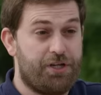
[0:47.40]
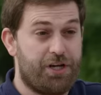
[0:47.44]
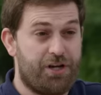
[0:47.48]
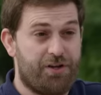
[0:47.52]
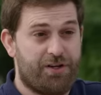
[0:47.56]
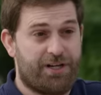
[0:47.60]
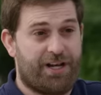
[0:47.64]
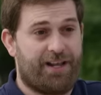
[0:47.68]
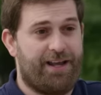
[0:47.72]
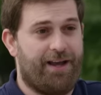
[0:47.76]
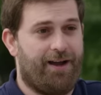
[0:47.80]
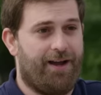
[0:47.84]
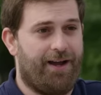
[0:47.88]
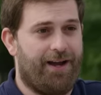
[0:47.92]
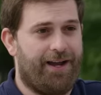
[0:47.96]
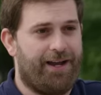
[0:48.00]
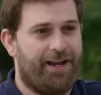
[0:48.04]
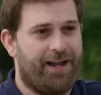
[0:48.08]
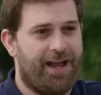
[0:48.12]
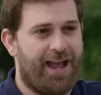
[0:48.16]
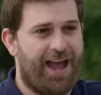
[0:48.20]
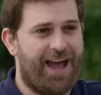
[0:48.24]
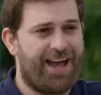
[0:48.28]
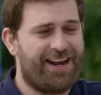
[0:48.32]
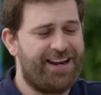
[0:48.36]
nuclei,
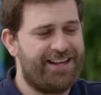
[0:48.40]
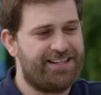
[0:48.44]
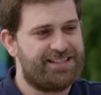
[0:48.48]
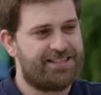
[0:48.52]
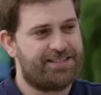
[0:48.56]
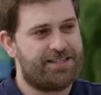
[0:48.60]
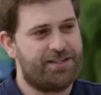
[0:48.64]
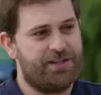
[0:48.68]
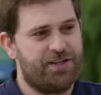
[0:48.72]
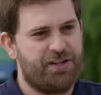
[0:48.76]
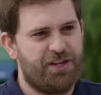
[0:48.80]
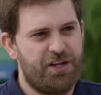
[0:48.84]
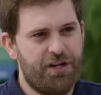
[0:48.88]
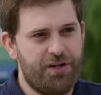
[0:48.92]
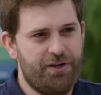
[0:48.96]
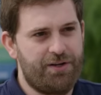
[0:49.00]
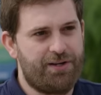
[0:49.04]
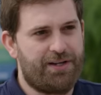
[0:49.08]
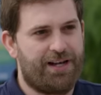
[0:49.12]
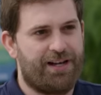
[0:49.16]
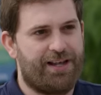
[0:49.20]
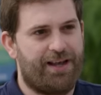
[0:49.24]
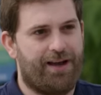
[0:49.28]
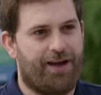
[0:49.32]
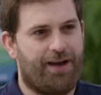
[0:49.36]
and it's the
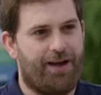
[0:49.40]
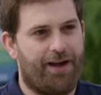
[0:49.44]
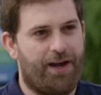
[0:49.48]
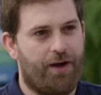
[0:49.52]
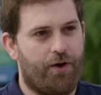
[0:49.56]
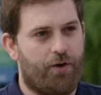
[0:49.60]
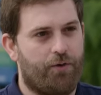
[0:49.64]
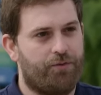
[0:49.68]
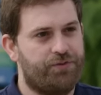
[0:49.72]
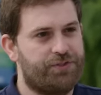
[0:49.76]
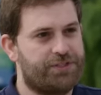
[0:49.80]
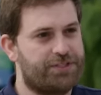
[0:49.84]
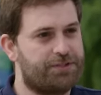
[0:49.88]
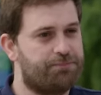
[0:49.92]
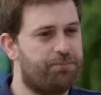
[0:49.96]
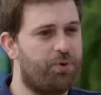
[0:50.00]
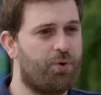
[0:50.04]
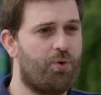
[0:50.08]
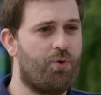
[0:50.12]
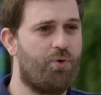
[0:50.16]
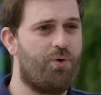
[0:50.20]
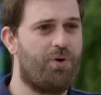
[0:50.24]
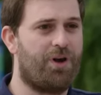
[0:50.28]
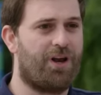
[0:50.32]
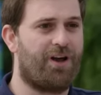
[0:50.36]
nuclei of
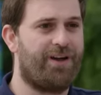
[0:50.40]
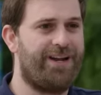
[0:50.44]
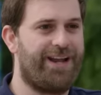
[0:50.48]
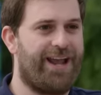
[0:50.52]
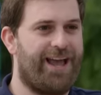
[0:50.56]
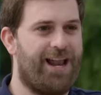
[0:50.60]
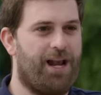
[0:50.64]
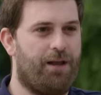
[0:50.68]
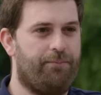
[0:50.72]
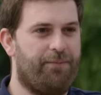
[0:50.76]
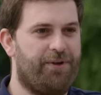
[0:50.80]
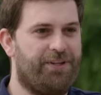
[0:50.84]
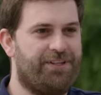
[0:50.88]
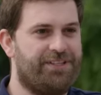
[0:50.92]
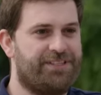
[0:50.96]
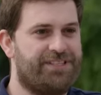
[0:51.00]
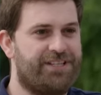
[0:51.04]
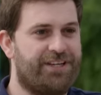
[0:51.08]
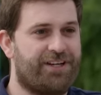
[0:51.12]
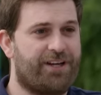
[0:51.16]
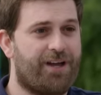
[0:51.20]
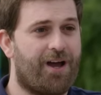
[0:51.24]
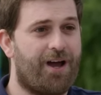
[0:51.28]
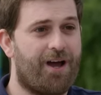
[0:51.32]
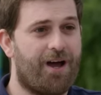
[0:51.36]
small light elements
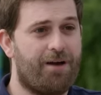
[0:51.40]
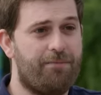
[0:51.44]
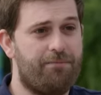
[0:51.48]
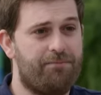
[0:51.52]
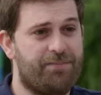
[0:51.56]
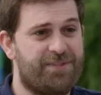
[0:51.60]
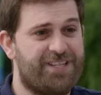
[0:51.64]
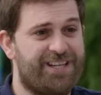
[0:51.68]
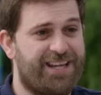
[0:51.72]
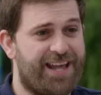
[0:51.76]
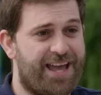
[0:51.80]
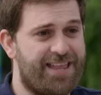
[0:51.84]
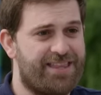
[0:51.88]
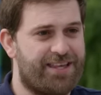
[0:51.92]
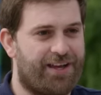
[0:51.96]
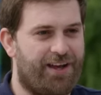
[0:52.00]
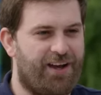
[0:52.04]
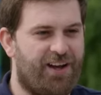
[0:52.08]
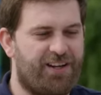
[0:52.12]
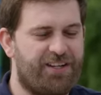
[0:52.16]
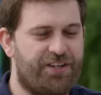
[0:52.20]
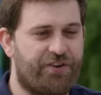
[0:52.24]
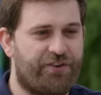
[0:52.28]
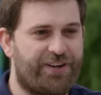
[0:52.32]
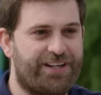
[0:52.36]
that come together
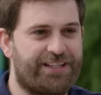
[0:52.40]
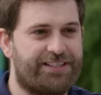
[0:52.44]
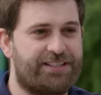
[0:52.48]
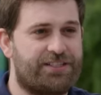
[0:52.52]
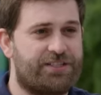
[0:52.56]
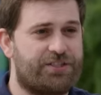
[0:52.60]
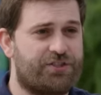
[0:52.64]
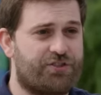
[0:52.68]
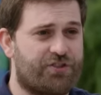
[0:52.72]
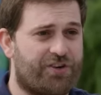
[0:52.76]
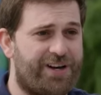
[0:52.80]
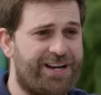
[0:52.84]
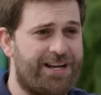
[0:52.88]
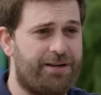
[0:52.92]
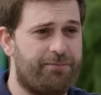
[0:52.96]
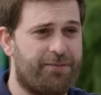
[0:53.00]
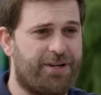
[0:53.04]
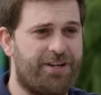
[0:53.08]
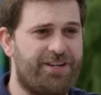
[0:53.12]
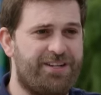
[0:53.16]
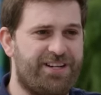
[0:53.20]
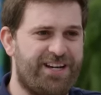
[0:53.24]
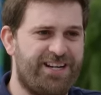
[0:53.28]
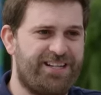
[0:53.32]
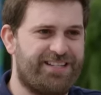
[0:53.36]
under extreme
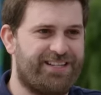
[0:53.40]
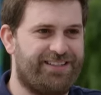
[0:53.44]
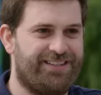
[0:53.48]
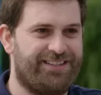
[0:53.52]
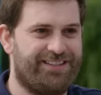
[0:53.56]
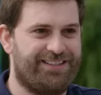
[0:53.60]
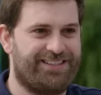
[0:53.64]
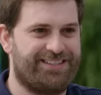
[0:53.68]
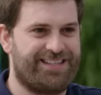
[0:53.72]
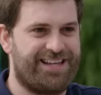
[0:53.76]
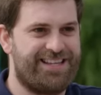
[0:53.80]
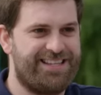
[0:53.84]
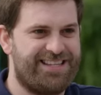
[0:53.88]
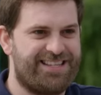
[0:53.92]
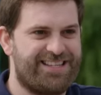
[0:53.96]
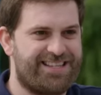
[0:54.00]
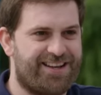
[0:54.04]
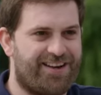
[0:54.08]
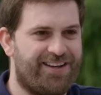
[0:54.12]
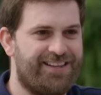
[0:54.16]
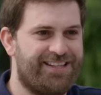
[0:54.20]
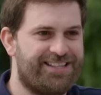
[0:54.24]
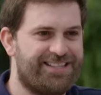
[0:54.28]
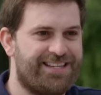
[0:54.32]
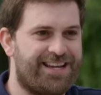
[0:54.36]
conditions
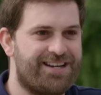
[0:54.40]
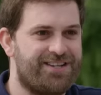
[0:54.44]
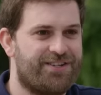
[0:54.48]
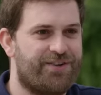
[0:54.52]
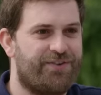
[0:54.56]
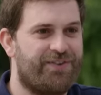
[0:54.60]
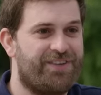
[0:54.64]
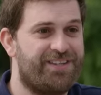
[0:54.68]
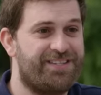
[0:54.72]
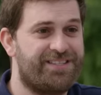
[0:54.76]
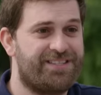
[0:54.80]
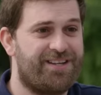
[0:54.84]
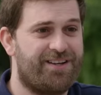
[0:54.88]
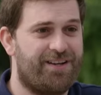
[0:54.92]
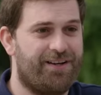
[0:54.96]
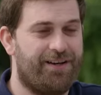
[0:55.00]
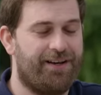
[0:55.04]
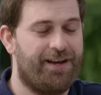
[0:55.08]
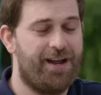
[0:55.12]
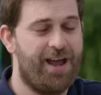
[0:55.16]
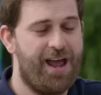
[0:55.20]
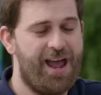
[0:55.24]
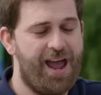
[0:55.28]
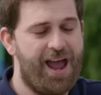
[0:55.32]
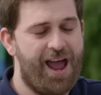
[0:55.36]
inside the center of the sun.
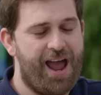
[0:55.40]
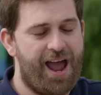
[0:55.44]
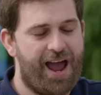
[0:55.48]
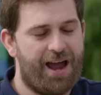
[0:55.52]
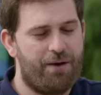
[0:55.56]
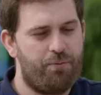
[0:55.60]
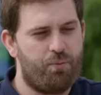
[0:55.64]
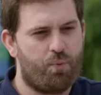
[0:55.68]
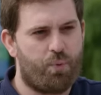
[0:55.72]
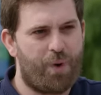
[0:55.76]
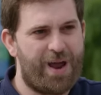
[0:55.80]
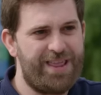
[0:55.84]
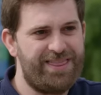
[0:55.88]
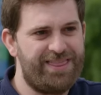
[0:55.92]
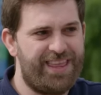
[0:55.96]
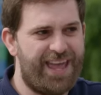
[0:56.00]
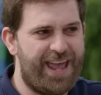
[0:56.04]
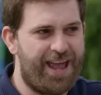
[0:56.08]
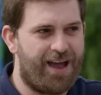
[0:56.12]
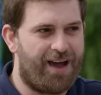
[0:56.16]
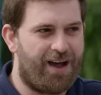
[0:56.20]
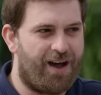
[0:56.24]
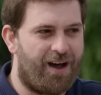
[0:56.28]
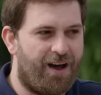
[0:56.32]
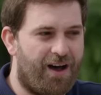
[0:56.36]
And when
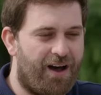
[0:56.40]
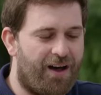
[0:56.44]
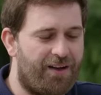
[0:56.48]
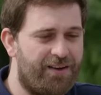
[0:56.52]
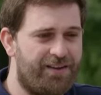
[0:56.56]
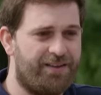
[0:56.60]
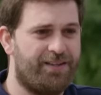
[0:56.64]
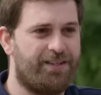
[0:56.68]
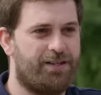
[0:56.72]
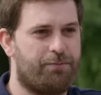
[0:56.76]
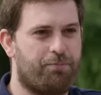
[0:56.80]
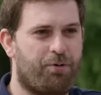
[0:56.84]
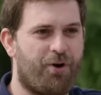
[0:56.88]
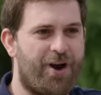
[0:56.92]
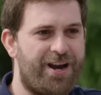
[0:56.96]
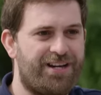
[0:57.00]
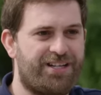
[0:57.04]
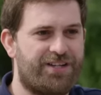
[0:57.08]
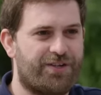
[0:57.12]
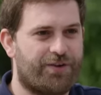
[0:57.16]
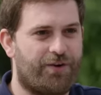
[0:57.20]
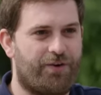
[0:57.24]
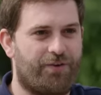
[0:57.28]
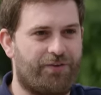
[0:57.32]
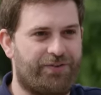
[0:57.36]
they're under the
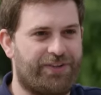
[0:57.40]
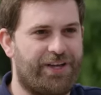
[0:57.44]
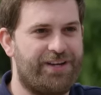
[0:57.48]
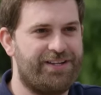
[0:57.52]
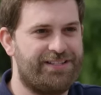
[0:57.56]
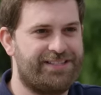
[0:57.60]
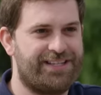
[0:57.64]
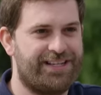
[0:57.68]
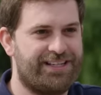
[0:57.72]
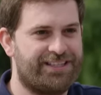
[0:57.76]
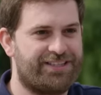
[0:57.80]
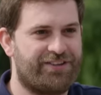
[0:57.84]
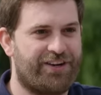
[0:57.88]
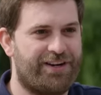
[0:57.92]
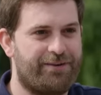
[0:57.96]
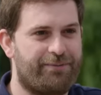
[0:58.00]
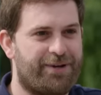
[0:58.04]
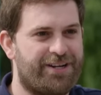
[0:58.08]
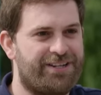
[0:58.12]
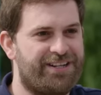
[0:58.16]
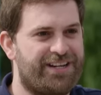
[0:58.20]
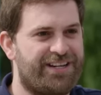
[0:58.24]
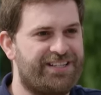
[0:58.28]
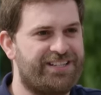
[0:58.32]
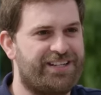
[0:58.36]
pressure of those extreme
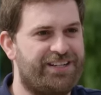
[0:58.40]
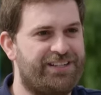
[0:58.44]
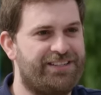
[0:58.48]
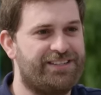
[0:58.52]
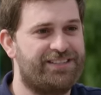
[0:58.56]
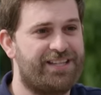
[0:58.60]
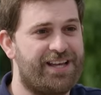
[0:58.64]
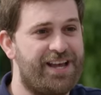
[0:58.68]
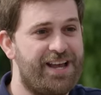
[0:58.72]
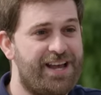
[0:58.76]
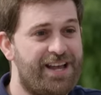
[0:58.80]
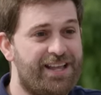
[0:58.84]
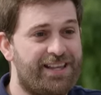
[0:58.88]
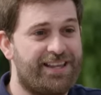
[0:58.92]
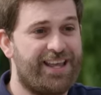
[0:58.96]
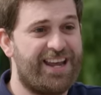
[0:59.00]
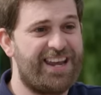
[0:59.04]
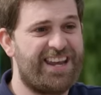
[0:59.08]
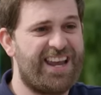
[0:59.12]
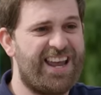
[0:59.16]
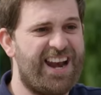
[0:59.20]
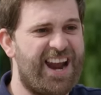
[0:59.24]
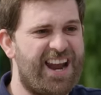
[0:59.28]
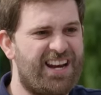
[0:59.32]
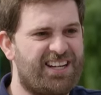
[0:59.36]
conditions, they
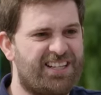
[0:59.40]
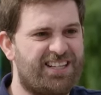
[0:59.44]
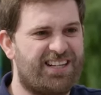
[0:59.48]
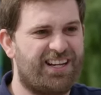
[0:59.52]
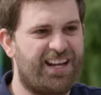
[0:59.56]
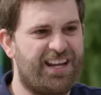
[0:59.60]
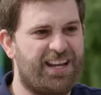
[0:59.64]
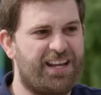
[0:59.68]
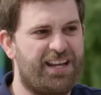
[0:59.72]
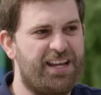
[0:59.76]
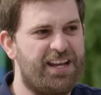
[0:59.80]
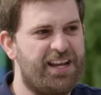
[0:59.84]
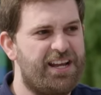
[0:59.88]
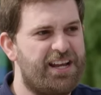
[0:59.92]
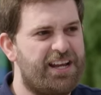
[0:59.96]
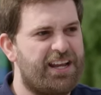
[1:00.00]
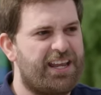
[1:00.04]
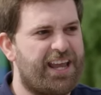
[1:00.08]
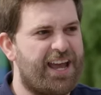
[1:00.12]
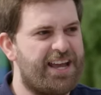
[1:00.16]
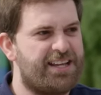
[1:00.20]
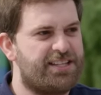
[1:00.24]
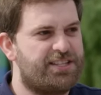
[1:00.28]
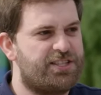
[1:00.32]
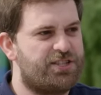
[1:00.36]
can actually
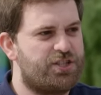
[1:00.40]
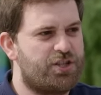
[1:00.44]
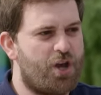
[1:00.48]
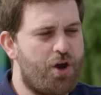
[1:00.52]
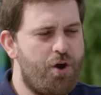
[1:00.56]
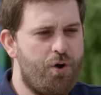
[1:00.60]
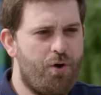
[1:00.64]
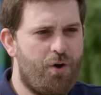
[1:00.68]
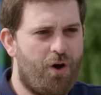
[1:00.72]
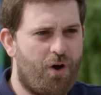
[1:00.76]
get so